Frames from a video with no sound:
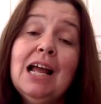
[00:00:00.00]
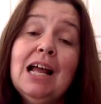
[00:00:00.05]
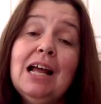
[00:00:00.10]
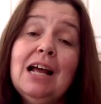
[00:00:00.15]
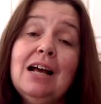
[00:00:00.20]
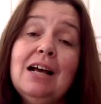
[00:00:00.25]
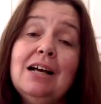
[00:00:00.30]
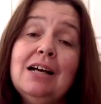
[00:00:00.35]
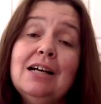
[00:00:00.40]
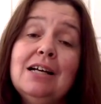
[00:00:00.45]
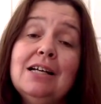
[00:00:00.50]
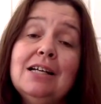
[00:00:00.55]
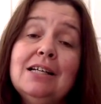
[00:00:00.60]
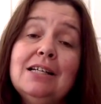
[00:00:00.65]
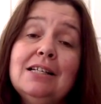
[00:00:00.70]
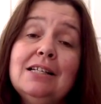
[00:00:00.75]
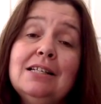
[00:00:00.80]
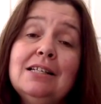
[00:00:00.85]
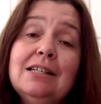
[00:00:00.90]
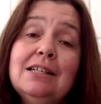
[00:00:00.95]

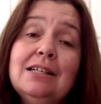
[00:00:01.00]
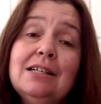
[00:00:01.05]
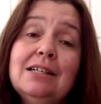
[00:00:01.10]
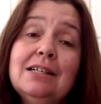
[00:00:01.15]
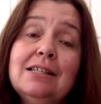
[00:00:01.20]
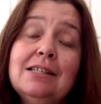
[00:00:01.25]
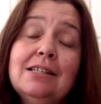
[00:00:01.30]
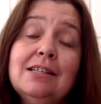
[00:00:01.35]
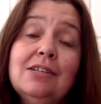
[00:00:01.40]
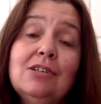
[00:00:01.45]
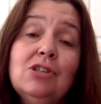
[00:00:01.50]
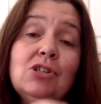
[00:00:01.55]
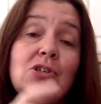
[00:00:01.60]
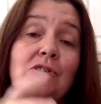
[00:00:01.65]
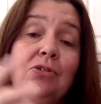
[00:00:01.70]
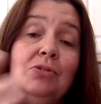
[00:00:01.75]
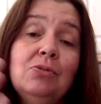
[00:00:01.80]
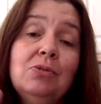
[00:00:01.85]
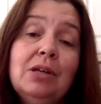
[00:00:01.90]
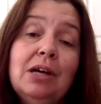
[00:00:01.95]
And stay
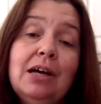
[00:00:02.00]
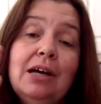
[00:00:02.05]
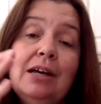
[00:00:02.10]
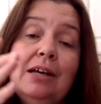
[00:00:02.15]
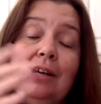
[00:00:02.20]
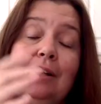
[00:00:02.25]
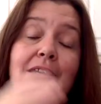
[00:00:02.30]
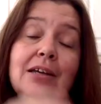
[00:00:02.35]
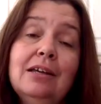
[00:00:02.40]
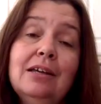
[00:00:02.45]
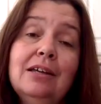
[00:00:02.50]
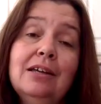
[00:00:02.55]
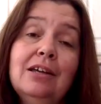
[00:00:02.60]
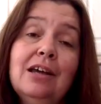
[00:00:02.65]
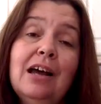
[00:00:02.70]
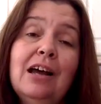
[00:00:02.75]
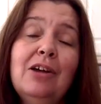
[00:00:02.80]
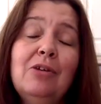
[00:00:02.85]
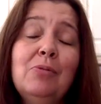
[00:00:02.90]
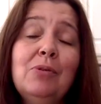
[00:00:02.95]
tuned. I
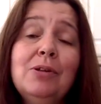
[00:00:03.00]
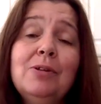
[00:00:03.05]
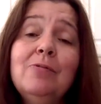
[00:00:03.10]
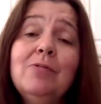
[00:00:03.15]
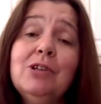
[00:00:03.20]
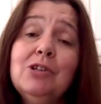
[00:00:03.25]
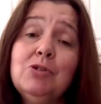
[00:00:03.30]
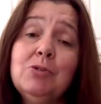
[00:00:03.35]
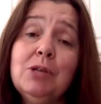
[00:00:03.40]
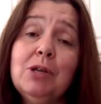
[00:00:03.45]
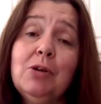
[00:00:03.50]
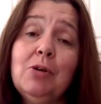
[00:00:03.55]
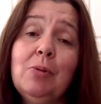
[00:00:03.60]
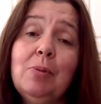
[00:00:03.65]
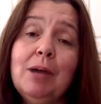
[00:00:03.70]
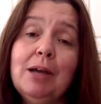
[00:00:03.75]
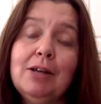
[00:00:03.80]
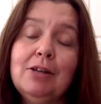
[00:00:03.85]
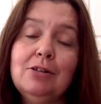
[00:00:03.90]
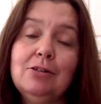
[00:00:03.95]
will eventually go
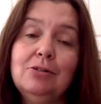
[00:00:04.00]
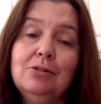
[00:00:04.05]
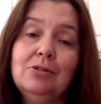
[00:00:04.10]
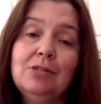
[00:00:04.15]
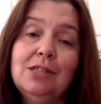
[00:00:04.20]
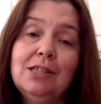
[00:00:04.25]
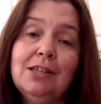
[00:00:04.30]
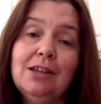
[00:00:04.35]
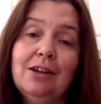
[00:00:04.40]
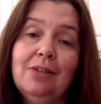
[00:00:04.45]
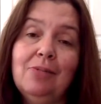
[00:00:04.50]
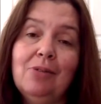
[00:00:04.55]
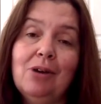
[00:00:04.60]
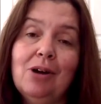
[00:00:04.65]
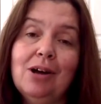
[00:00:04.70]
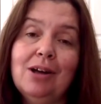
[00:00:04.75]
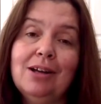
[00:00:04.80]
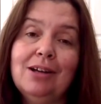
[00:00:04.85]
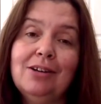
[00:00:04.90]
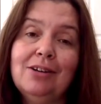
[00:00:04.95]
back to
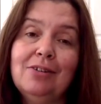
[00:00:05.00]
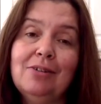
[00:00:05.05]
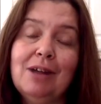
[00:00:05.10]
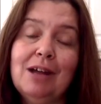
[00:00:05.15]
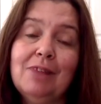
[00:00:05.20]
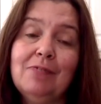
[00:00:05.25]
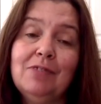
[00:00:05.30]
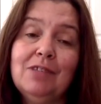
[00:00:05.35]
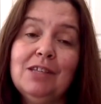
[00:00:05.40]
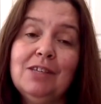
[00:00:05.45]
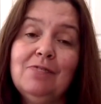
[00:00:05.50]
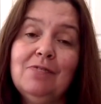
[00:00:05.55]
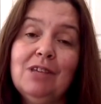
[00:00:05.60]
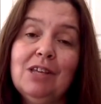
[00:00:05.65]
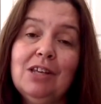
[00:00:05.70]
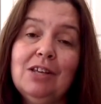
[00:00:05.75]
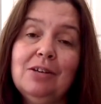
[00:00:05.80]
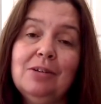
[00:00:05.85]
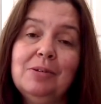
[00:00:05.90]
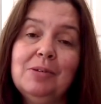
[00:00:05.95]
DIY and crafting
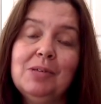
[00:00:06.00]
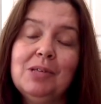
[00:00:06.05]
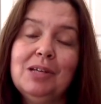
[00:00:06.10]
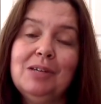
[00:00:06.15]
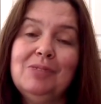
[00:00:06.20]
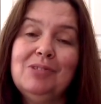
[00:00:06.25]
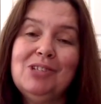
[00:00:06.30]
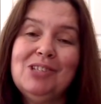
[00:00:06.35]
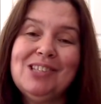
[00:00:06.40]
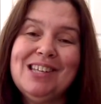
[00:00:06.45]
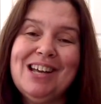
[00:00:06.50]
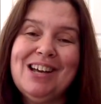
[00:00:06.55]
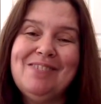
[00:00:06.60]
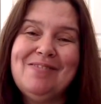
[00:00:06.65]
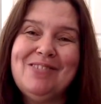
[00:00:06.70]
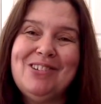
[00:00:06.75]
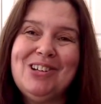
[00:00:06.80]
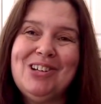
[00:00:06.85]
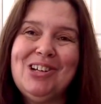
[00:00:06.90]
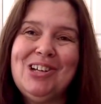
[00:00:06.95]
videos. I just
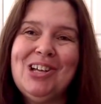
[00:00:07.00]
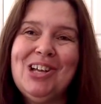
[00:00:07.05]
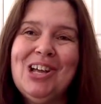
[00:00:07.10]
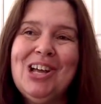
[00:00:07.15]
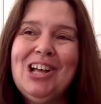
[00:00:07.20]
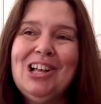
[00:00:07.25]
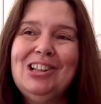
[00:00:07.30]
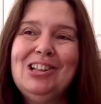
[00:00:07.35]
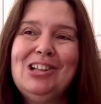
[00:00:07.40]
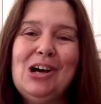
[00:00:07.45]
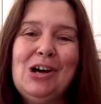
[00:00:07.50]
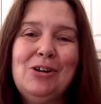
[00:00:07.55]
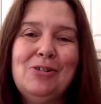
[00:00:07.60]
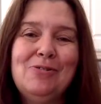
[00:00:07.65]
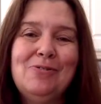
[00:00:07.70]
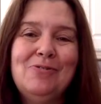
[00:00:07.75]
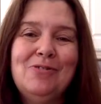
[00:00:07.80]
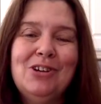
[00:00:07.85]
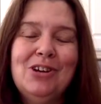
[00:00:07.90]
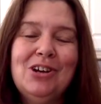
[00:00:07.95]
have a lot
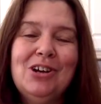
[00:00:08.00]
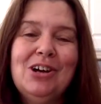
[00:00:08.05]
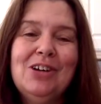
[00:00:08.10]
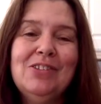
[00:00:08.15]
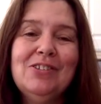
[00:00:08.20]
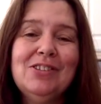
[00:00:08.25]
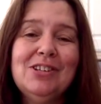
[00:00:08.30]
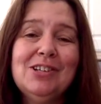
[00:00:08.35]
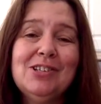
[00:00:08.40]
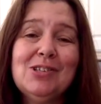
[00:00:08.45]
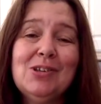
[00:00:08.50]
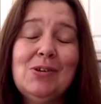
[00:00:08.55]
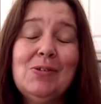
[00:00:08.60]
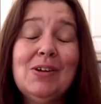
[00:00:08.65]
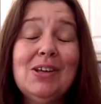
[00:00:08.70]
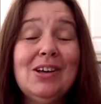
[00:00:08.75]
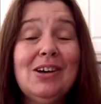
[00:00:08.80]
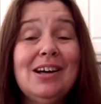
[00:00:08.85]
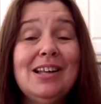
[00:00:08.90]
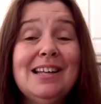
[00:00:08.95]
of other things
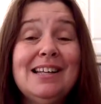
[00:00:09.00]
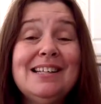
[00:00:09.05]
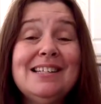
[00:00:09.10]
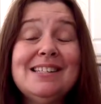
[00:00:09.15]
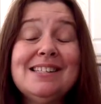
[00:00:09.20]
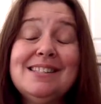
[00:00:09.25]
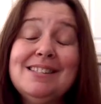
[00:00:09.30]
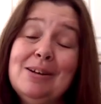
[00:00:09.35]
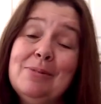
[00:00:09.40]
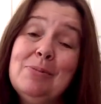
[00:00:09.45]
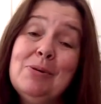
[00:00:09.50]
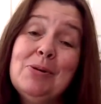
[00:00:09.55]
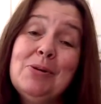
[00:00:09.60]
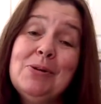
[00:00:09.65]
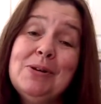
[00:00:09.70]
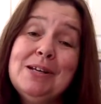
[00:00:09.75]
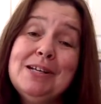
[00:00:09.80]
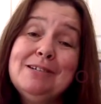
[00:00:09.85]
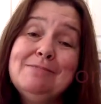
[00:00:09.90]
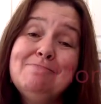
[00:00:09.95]
going on, and it's summer,
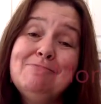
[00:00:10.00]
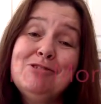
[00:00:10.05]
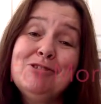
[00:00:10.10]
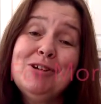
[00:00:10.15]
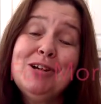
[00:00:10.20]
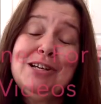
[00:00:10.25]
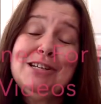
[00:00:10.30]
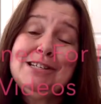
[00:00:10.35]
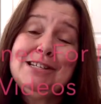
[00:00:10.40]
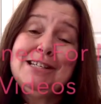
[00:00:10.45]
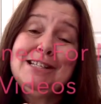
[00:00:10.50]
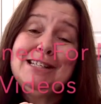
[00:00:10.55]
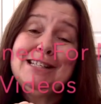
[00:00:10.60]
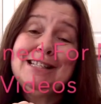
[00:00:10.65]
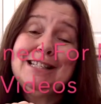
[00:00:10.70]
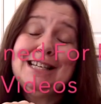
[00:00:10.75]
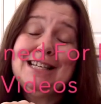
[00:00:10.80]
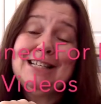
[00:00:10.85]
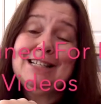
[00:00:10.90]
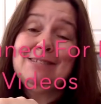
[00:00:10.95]
and I'm trying to
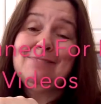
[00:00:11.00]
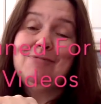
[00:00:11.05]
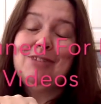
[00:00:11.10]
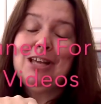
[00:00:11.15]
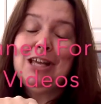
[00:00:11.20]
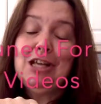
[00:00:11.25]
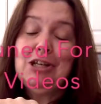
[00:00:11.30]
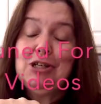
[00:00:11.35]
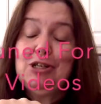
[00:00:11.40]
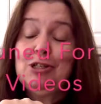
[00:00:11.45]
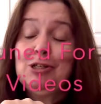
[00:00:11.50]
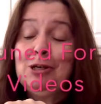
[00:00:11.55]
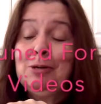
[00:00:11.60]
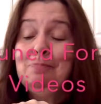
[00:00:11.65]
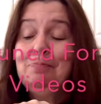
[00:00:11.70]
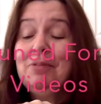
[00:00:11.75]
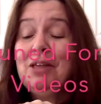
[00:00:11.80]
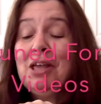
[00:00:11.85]
take some vacation time.